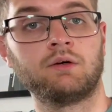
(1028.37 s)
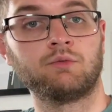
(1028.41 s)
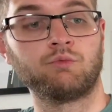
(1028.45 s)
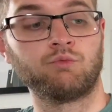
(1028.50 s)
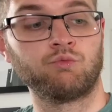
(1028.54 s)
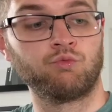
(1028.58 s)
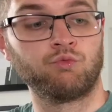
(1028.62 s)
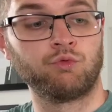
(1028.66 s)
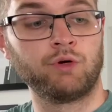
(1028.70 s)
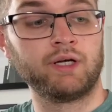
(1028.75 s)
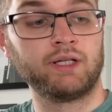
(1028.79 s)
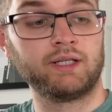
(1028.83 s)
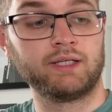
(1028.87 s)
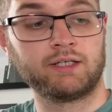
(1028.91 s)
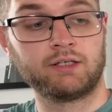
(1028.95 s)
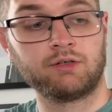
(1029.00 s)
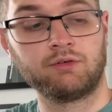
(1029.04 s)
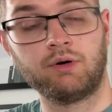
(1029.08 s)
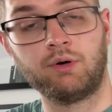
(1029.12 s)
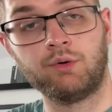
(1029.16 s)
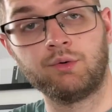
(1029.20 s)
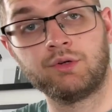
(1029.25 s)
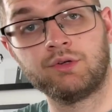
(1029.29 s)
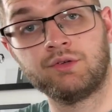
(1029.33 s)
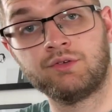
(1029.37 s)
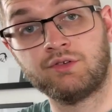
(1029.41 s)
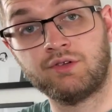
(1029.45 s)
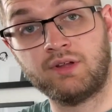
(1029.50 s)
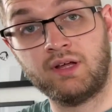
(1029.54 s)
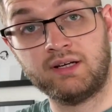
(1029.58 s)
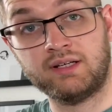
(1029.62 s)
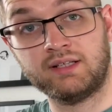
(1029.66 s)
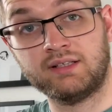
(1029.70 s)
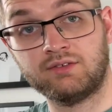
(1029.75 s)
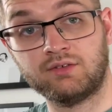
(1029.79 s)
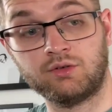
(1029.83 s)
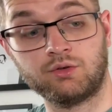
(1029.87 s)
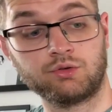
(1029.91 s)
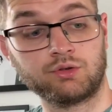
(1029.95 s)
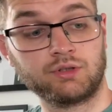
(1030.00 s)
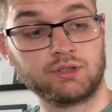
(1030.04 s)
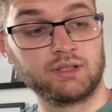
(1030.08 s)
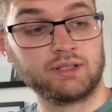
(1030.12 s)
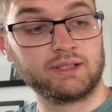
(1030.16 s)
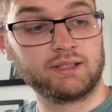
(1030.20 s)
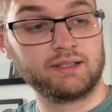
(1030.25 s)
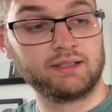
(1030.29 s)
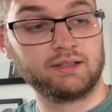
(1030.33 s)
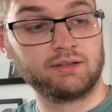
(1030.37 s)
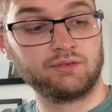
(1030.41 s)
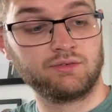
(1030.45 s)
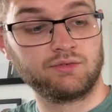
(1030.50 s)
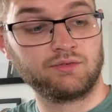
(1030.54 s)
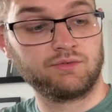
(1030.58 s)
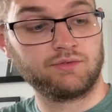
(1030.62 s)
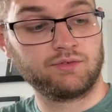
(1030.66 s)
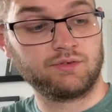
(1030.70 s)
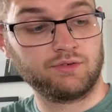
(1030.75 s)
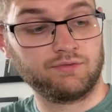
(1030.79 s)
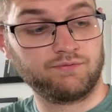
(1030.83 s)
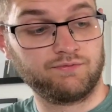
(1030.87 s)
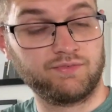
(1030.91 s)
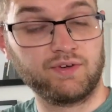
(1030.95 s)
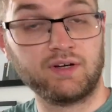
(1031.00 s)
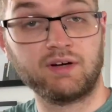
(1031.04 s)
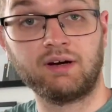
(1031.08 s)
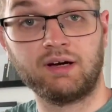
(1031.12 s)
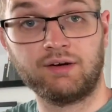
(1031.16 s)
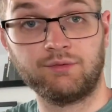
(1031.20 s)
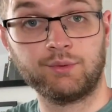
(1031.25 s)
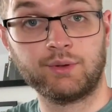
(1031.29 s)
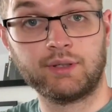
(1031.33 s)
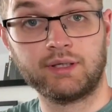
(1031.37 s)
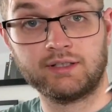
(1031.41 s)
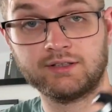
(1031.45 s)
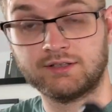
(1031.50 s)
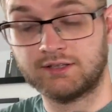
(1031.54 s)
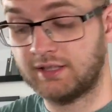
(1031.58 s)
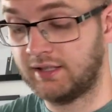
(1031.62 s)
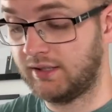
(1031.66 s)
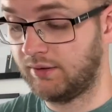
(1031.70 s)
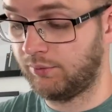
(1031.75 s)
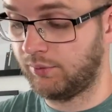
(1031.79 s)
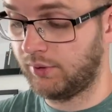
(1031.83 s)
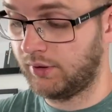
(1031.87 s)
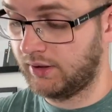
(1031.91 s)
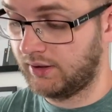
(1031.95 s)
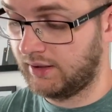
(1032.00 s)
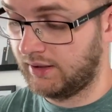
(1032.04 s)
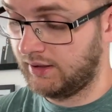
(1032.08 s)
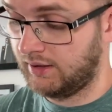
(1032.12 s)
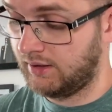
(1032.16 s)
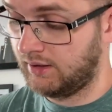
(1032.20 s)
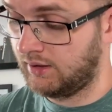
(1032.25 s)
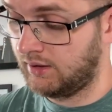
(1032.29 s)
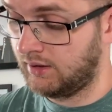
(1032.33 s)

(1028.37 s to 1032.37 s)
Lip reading: really corroded, so that needs a good clean and to figure out if we can actually get it working.